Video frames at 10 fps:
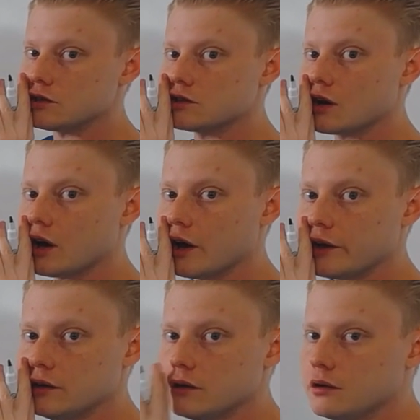you should,
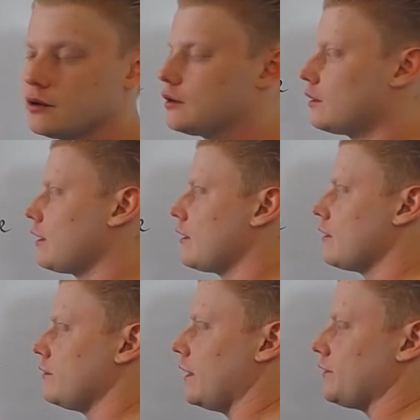
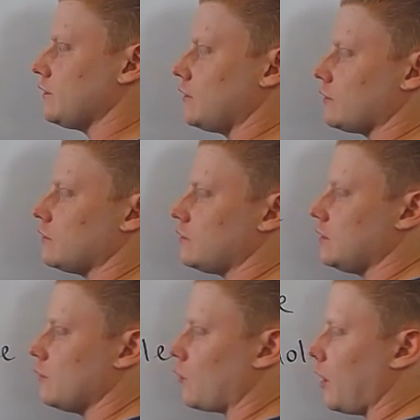that this doesn't
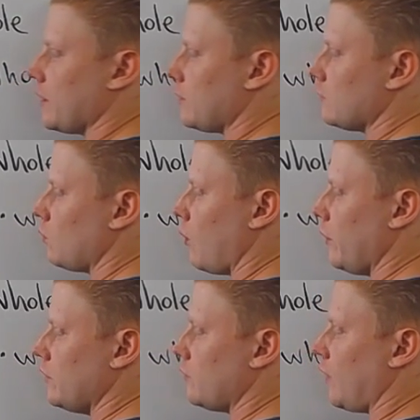seem right, because when we
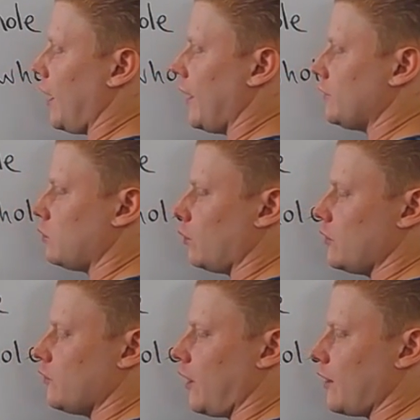divide
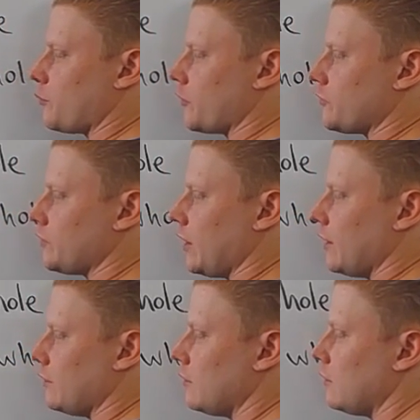
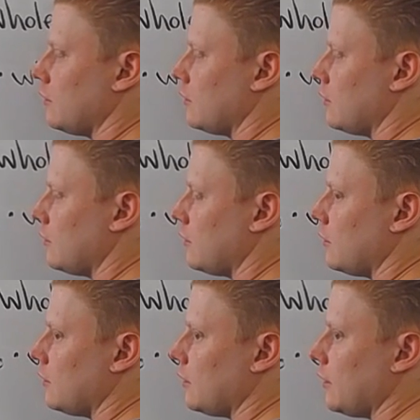25%
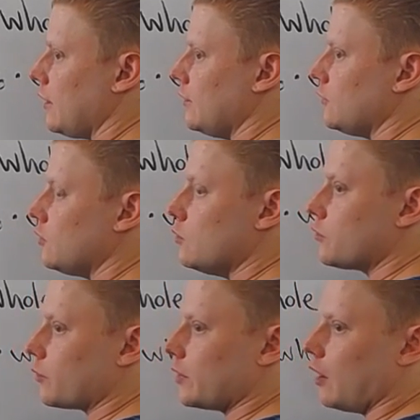into
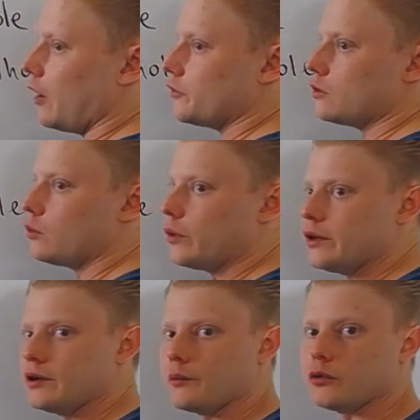300, we
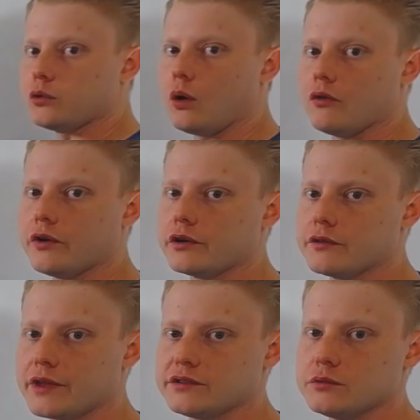end up with 1,200.
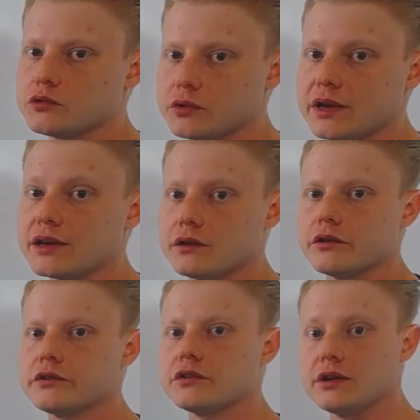That seems
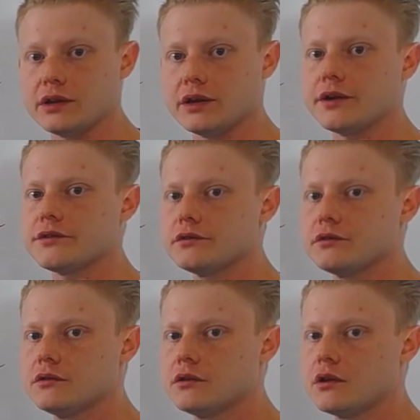ridiculous, and it is.
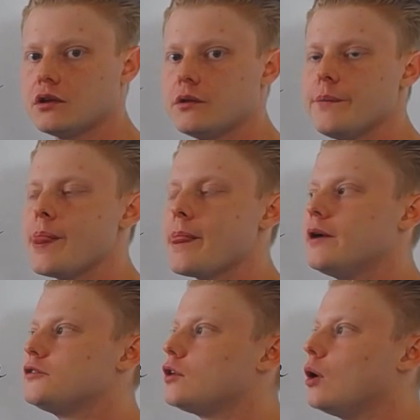
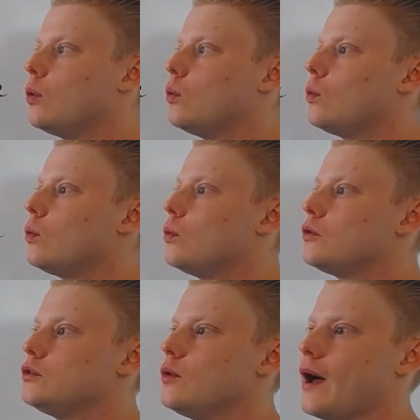So
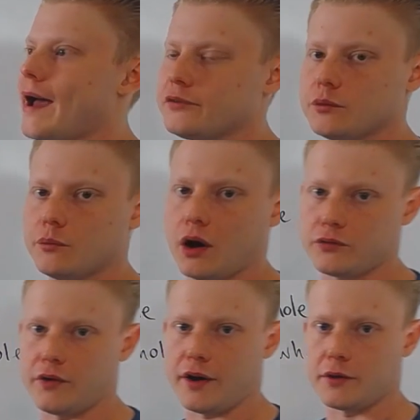you have to
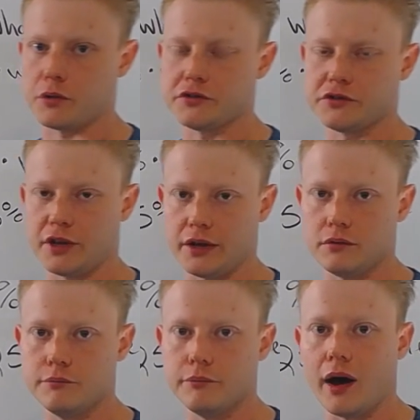modify the percent
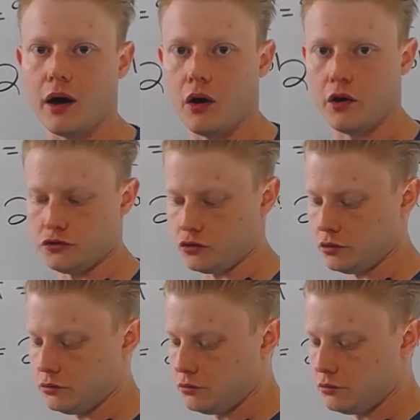by 100.